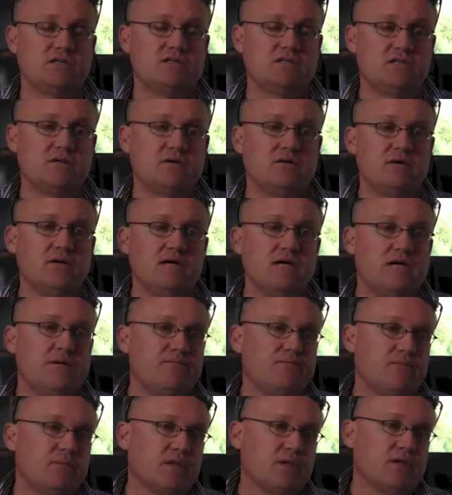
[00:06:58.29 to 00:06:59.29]
So
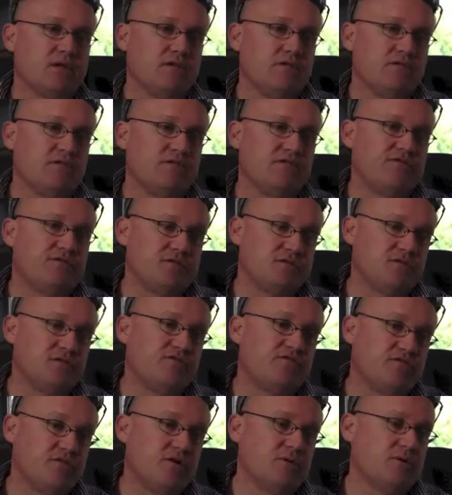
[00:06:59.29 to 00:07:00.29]
first and
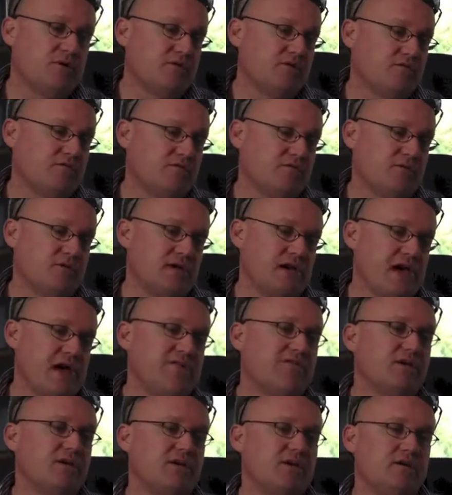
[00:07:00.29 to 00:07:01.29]
foremost,
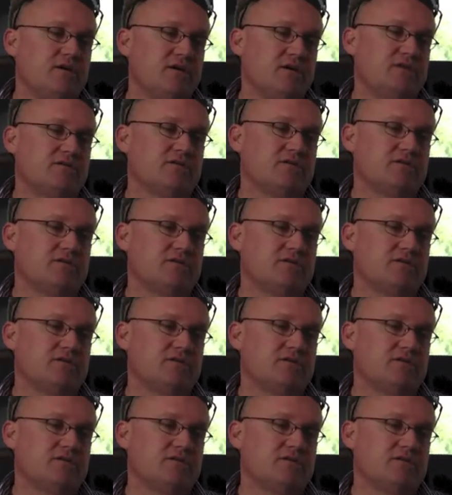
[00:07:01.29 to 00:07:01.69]
having an international